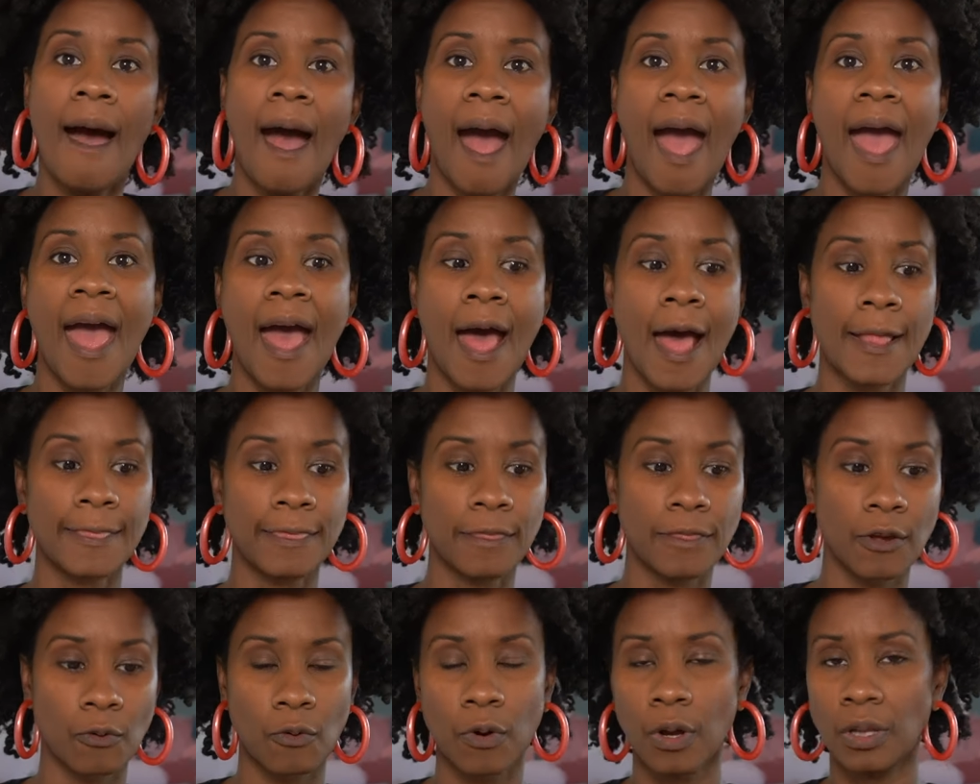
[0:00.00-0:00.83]

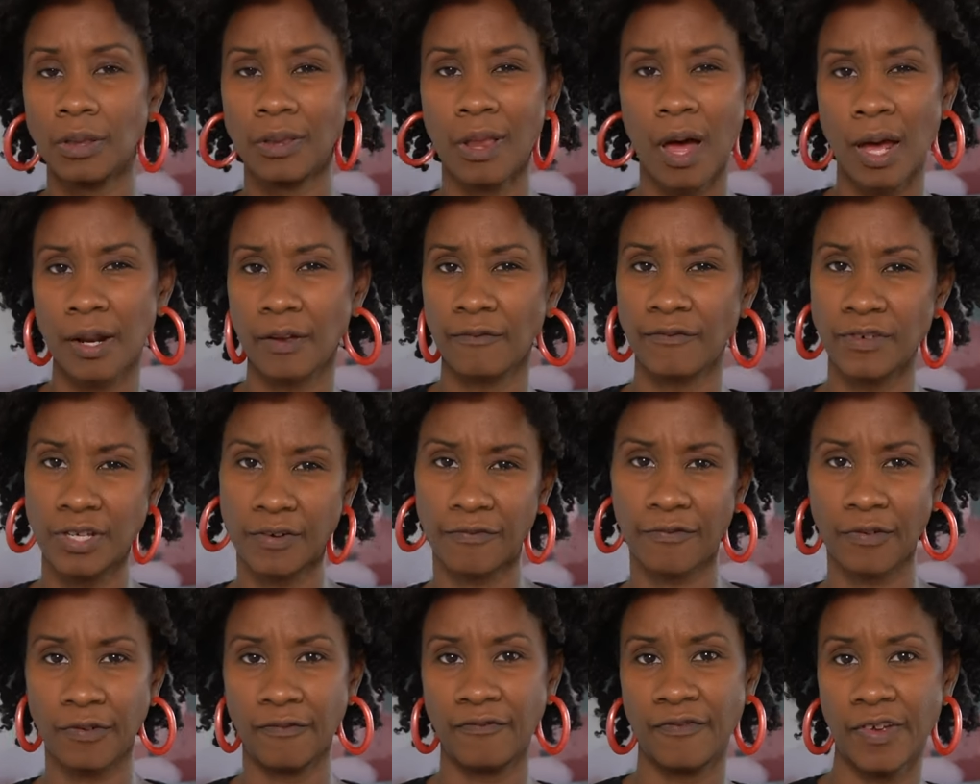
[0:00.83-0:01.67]
And there are a lot of
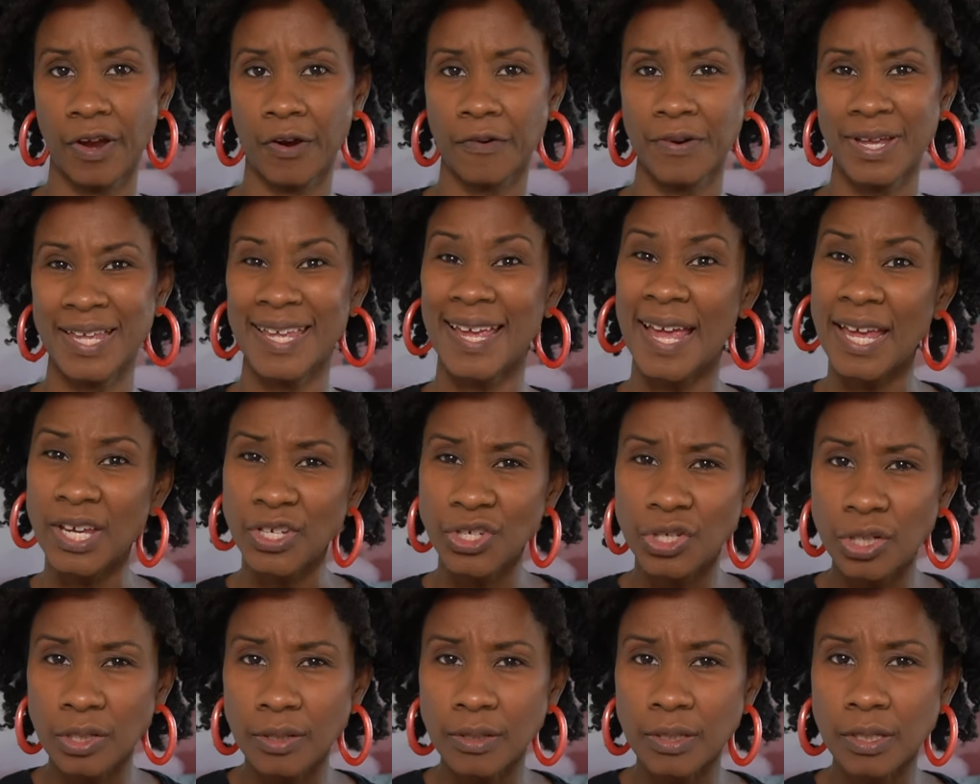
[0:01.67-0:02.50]
different
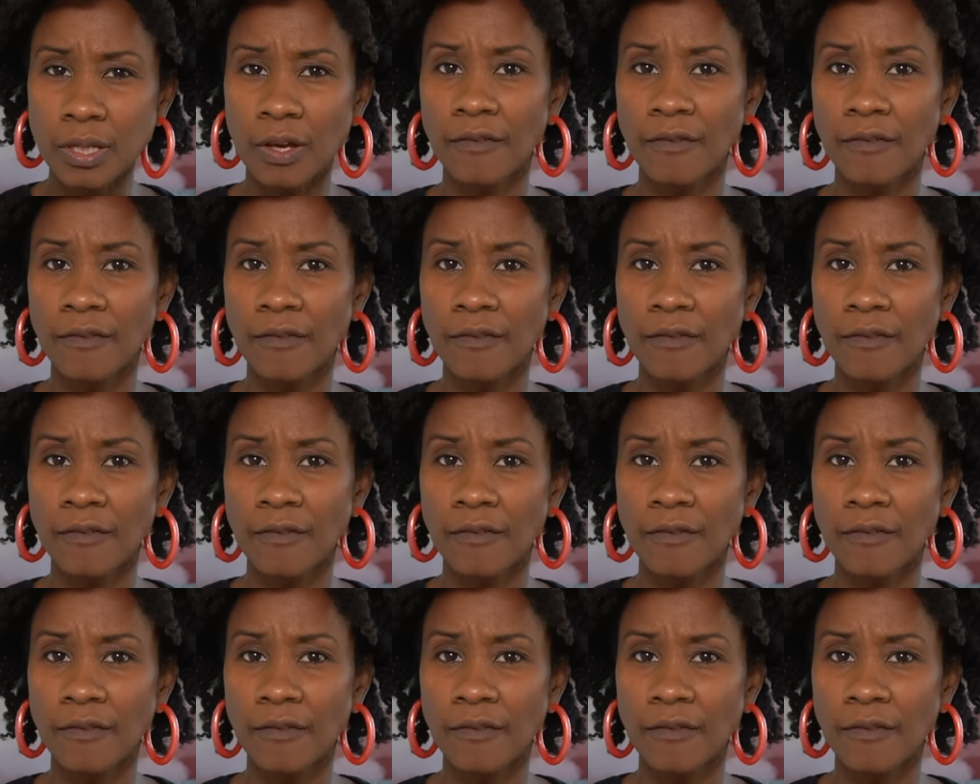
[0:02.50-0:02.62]
variations